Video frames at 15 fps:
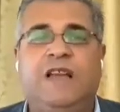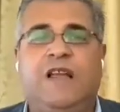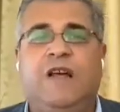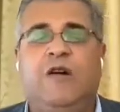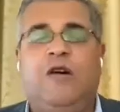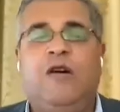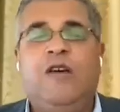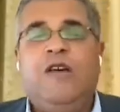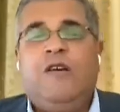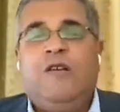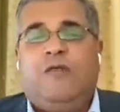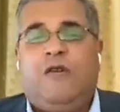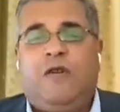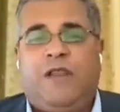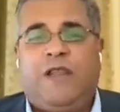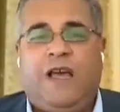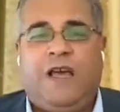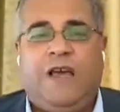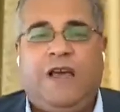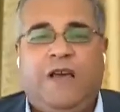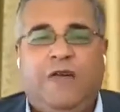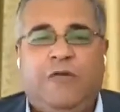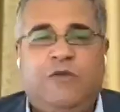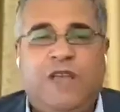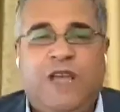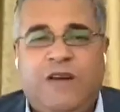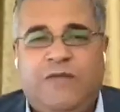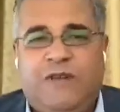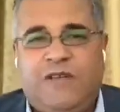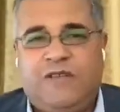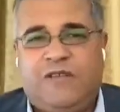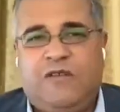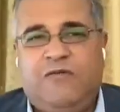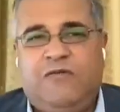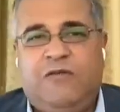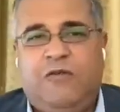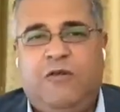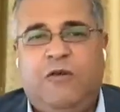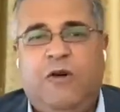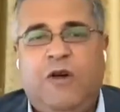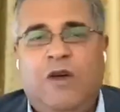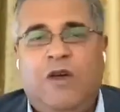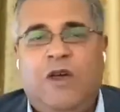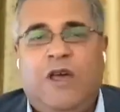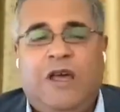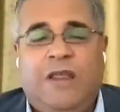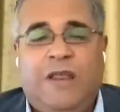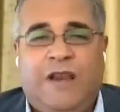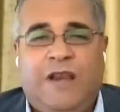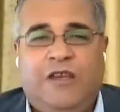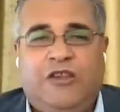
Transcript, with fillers: and our, uh, for the uh, observers of who the